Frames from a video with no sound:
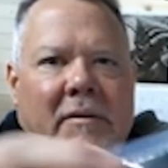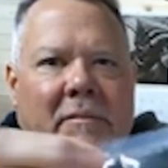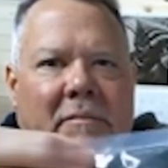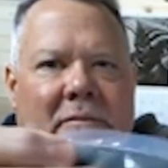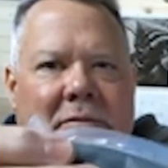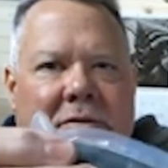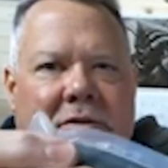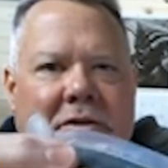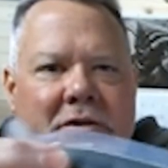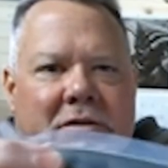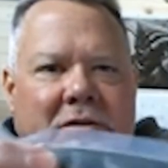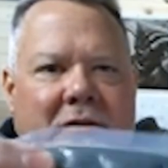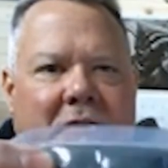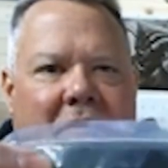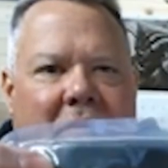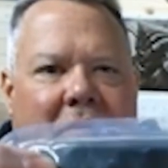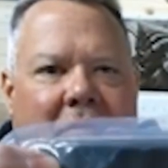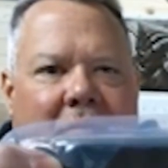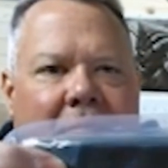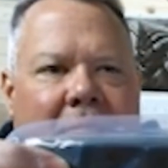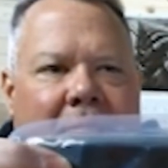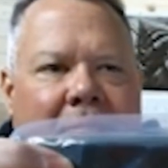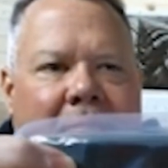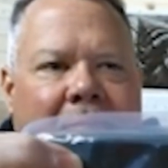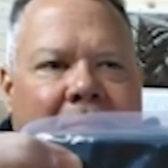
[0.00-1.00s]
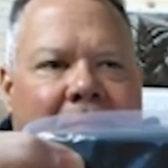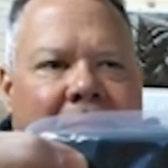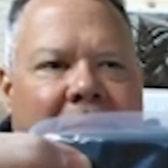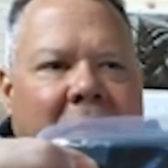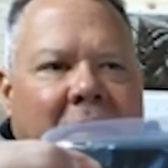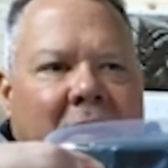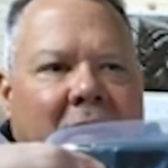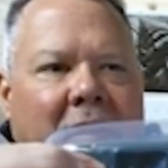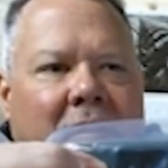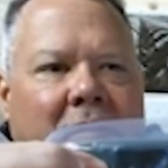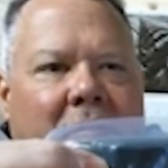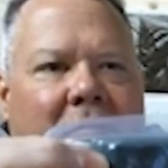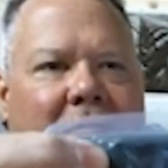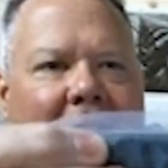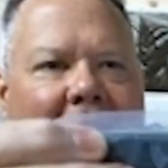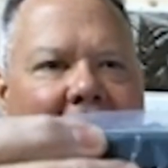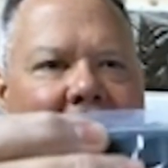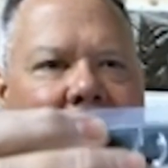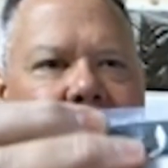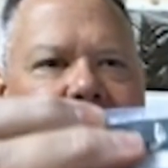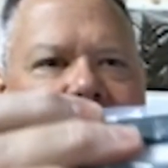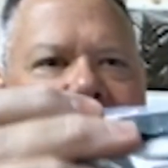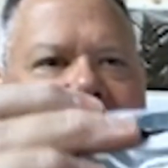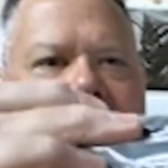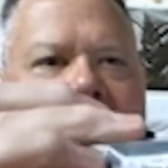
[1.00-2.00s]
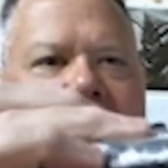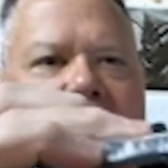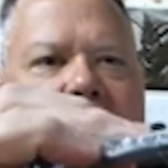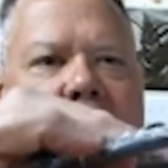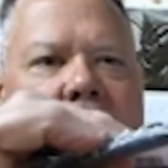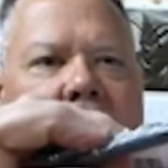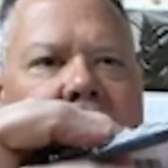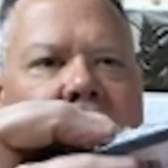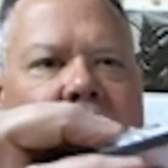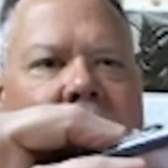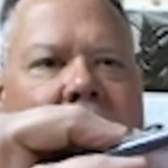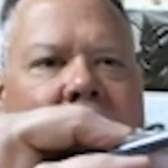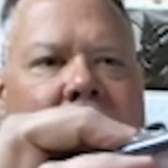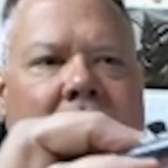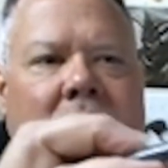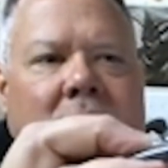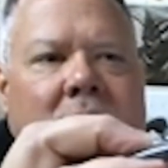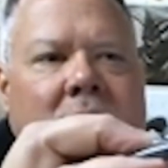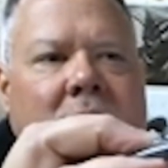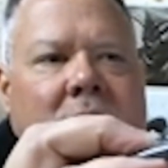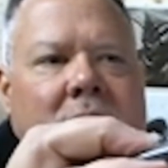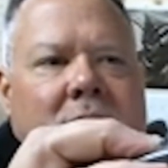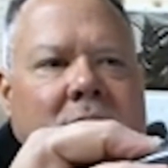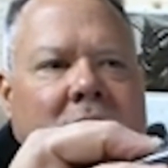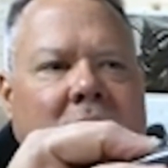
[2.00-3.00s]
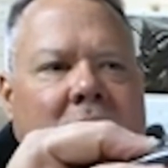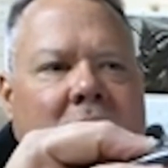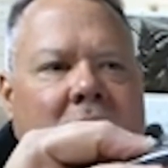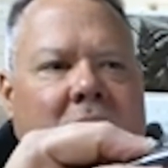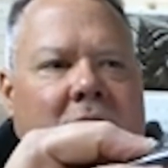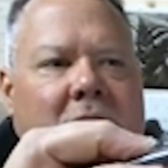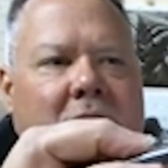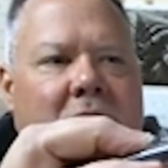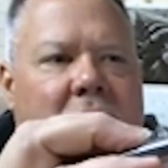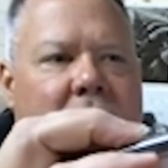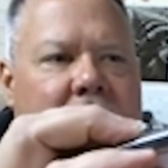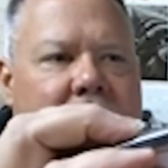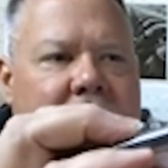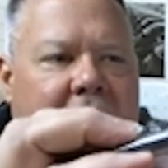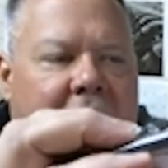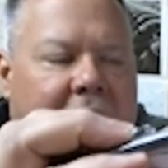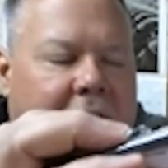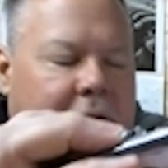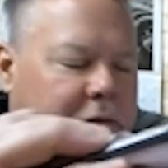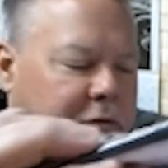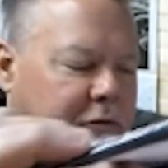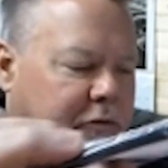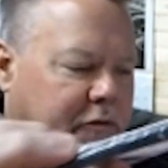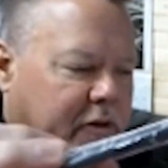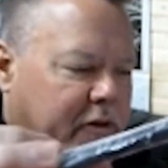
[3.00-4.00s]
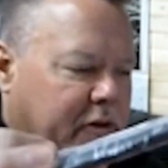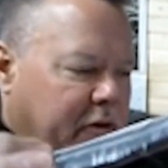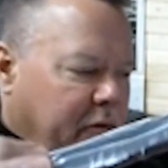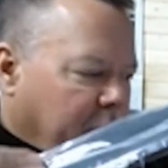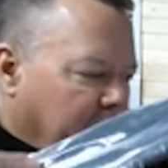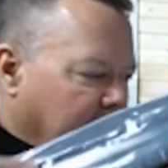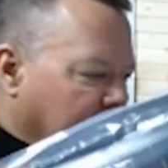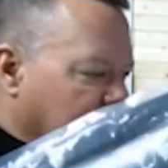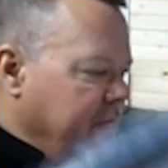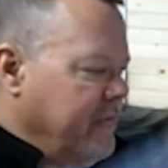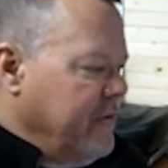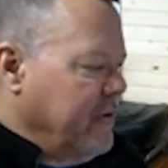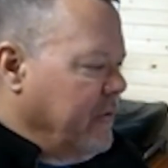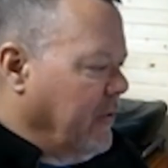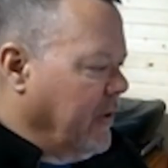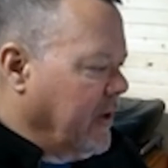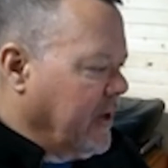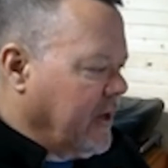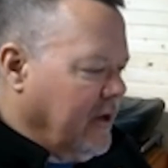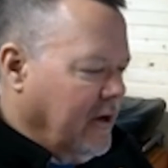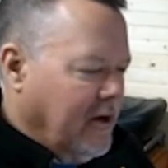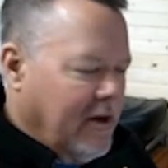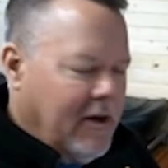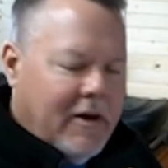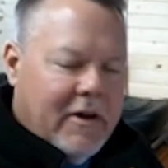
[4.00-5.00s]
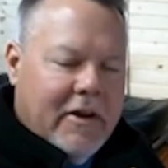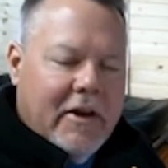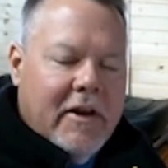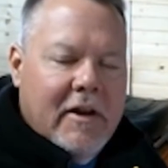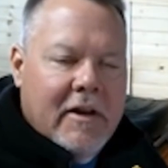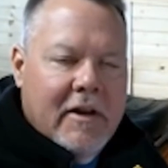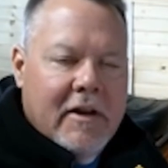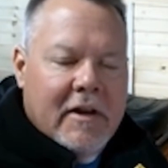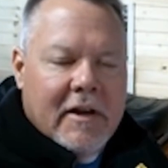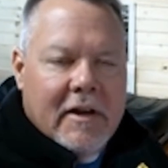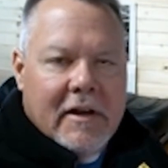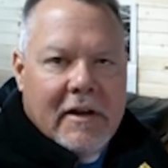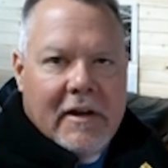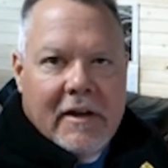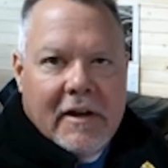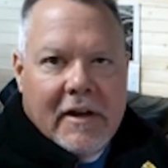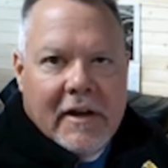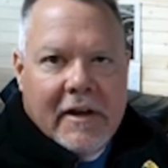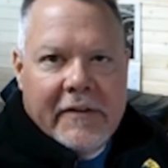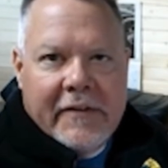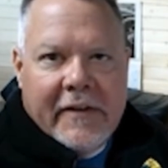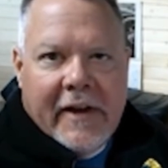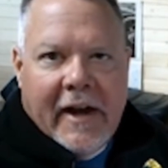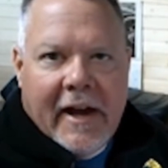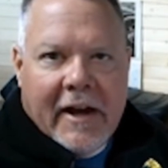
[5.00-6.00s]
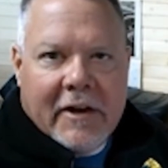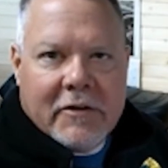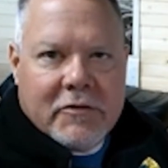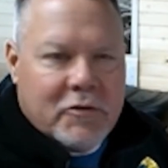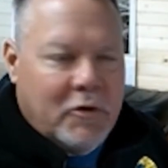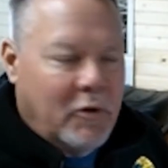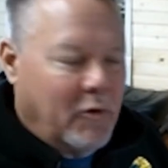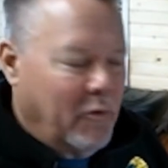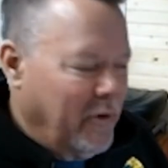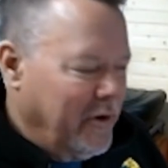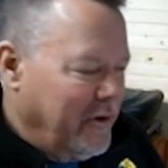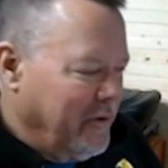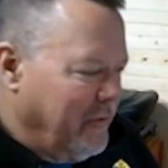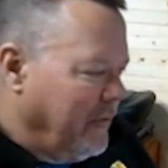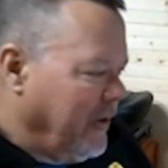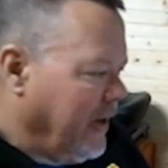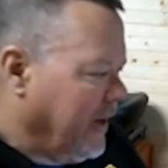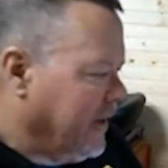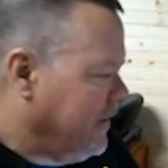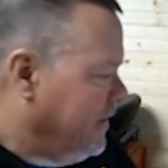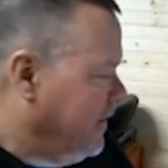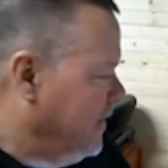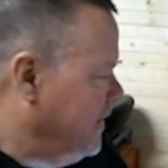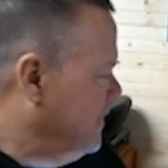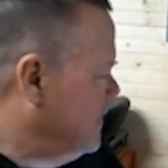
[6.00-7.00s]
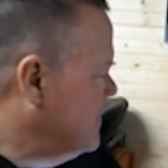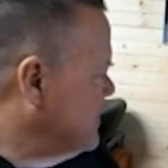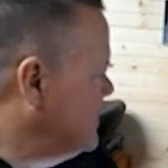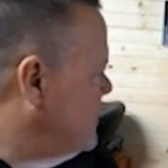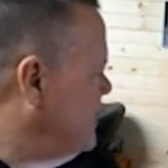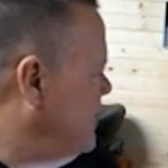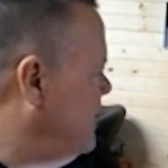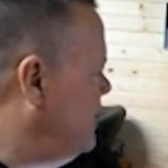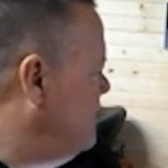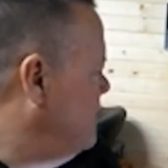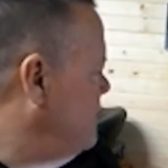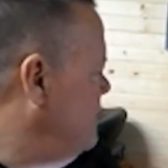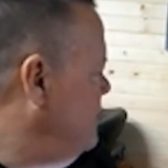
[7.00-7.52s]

Just a flap seal, U-channel seal, whatever you want to call it, in the actual window regulator itself.